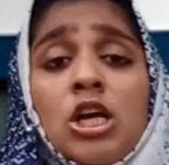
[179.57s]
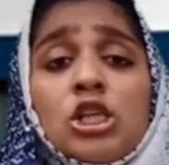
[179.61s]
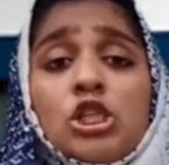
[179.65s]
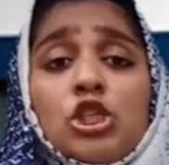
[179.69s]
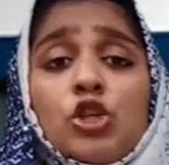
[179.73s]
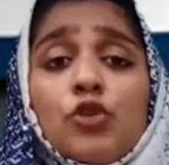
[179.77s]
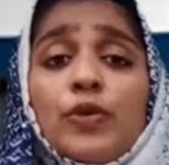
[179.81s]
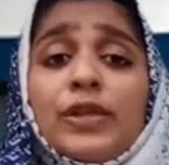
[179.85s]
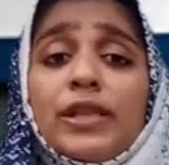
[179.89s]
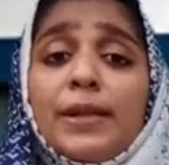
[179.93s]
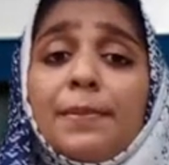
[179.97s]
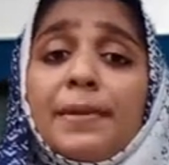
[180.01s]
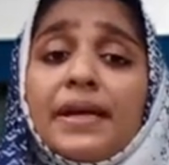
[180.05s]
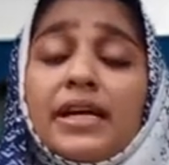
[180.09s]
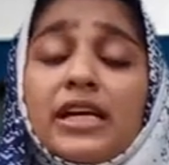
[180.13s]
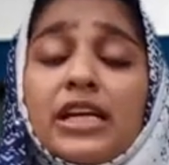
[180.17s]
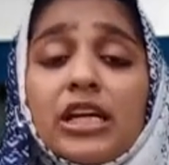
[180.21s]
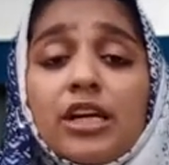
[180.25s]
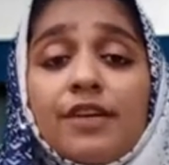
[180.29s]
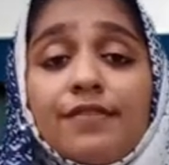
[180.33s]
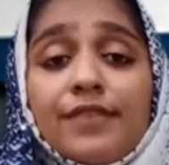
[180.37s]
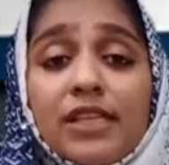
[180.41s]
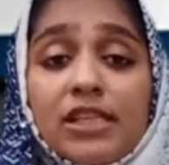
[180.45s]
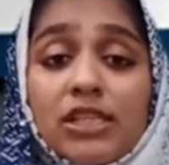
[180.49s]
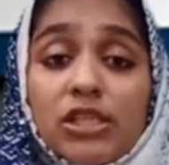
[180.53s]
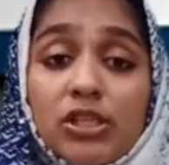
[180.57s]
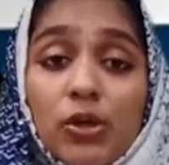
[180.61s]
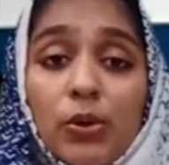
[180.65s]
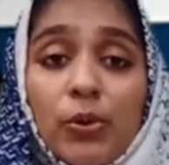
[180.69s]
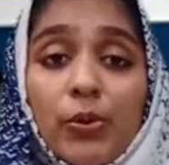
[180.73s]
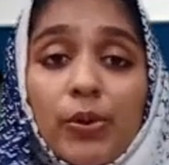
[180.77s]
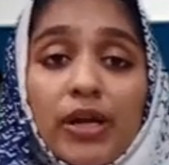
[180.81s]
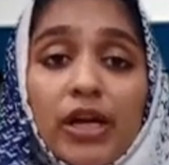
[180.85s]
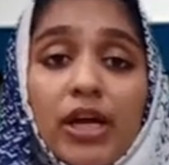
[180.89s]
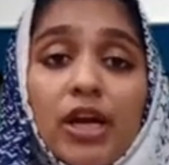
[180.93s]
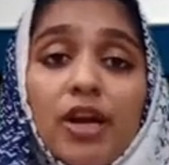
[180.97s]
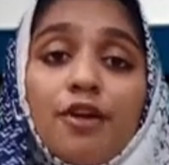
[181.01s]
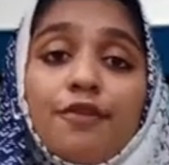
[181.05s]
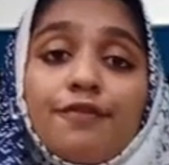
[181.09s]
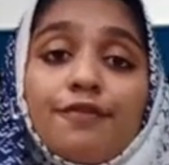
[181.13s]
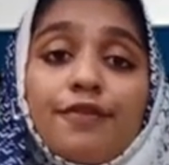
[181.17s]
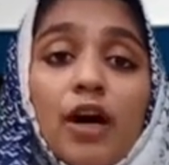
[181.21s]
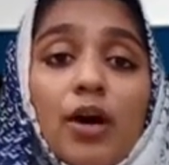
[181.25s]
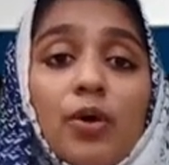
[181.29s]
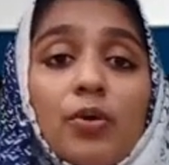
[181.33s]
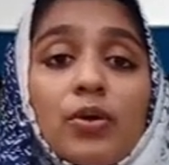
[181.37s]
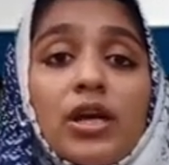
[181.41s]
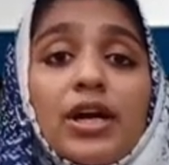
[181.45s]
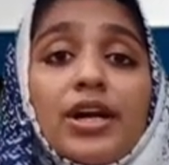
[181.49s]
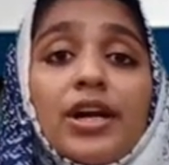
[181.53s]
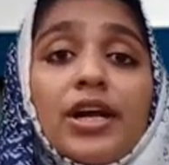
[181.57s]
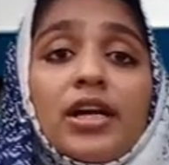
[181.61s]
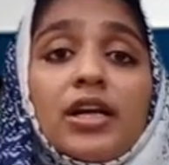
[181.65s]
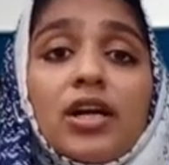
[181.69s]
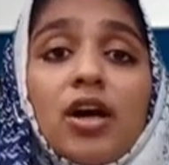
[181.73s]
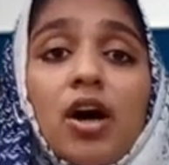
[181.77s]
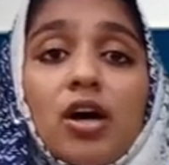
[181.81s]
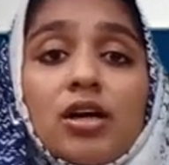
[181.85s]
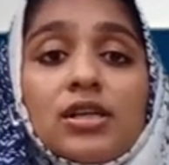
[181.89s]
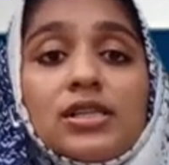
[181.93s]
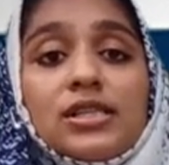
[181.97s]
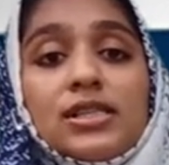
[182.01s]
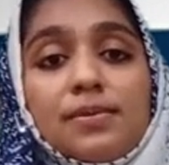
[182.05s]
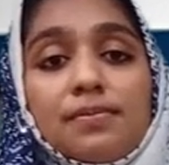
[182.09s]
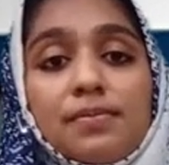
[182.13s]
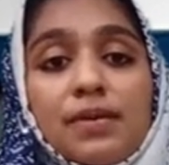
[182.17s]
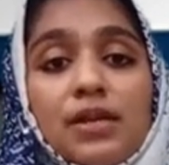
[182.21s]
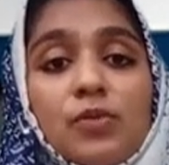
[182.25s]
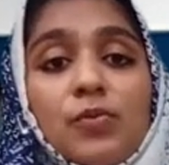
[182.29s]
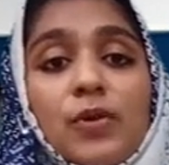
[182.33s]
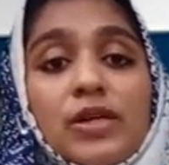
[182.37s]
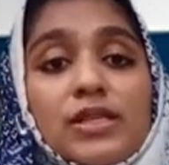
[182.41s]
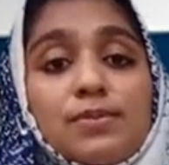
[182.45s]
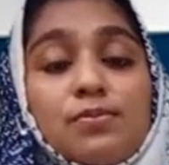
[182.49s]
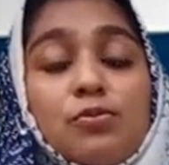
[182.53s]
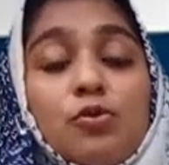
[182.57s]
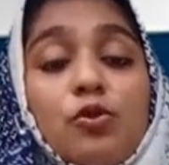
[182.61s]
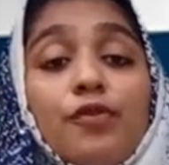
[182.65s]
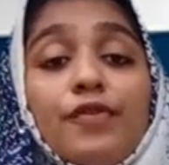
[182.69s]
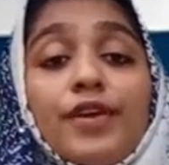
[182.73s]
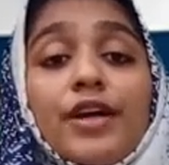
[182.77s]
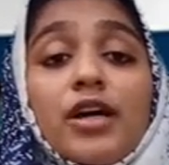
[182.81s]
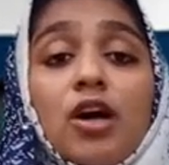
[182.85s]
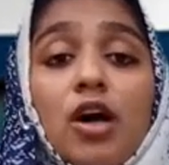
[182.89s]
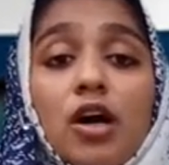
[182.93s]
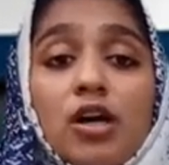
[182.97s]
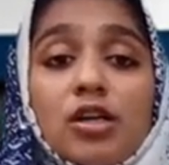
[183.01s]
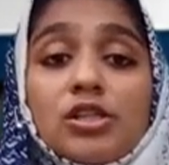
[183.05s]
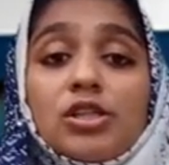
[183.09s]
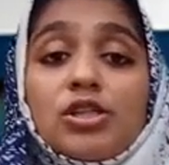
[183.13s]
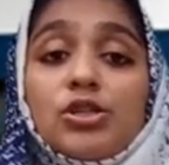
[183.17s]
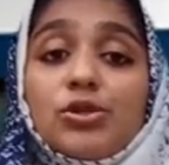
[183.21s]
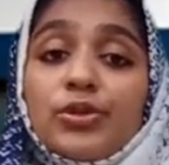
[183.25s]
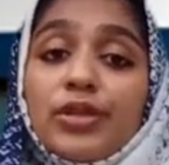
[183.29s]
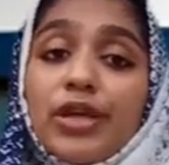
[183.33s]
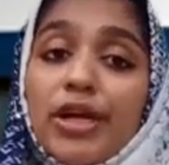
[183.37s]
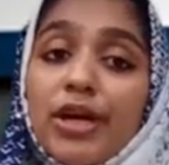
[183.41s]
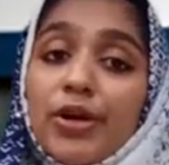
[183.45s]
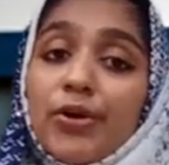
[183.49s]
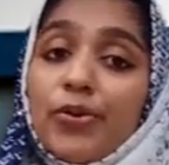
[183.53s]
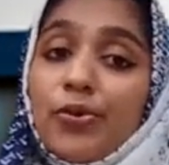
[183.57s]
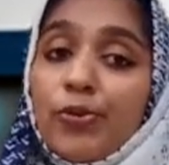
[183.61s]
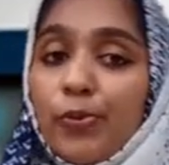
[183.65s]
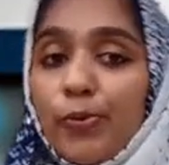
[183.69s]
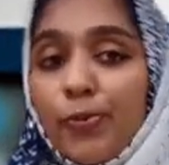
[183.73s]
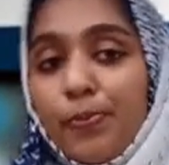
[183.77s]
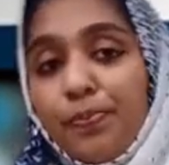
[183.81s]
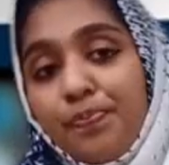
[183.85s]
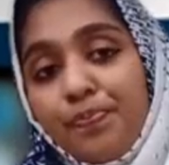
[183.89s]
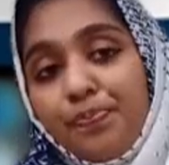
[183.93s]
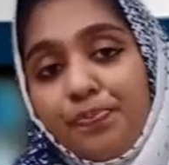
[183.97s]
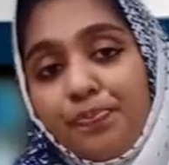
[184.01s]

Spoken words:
So in the beginning of the story, Fowler and Ausable was moving on to their room.